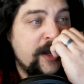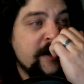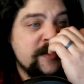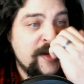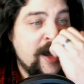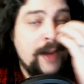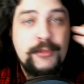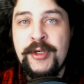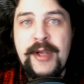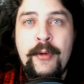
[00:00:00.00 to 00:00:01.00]
It is an
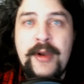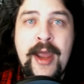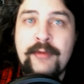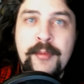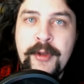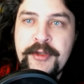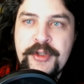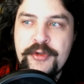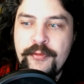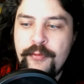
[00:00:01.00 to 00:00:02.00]
option now in every
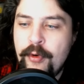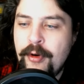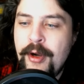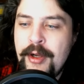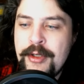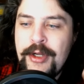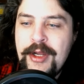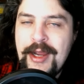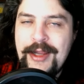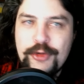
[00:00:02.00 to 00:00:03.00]
PlayStation 4,
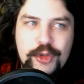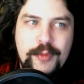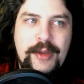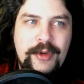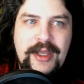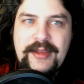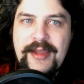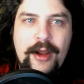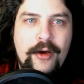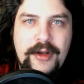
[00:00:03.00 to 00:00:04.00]
and you should be able to get
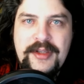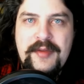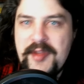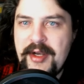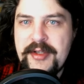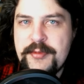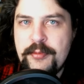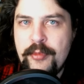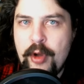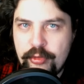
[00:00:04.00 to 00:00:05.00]
that on a TV that is
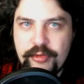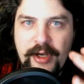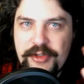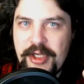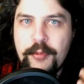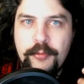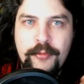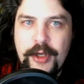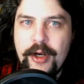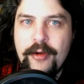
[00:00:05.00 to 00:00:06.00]
Ultra HD,
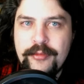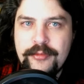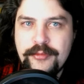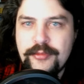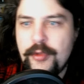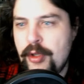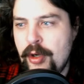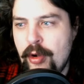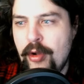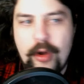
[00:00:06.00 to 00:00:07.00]

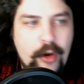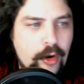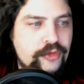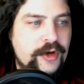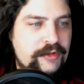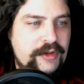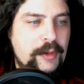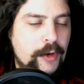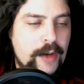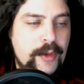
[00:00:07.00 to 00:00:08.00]
Ultra HD
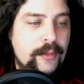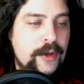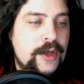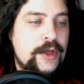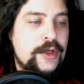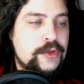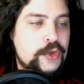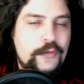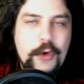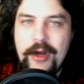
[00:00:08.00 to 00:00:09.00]
Premium. So
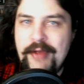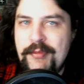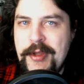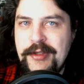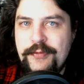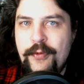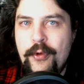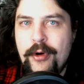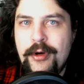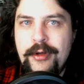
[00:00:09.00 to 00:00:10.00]
if you already have a
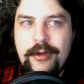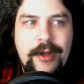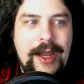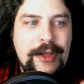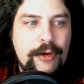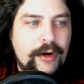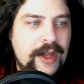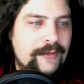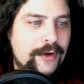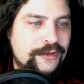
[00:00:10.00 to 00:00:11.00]
PS4 and you already
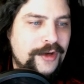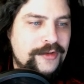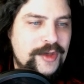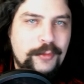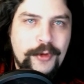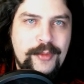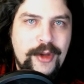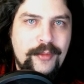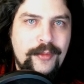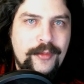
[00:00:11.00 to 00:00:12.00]
have Ultra HD
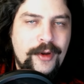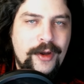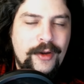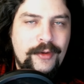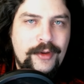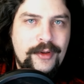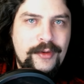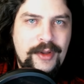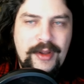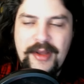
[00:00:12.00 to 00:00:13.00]
Premium,
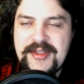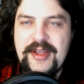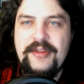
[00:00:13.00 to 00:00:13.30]
a